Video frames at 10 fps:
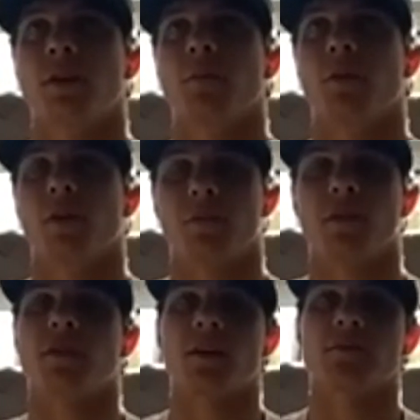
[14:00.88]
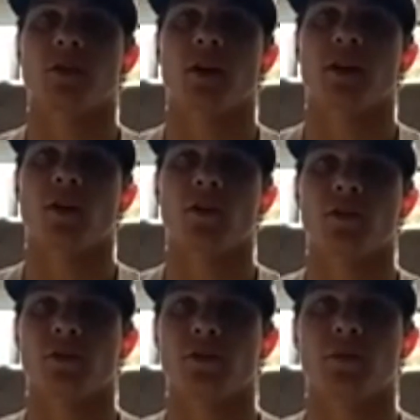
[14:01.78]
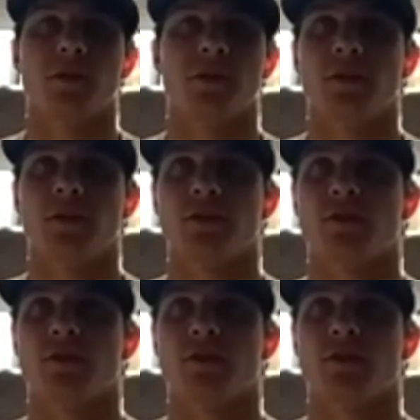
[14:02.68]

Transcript: But the times that I talk to him, he, he just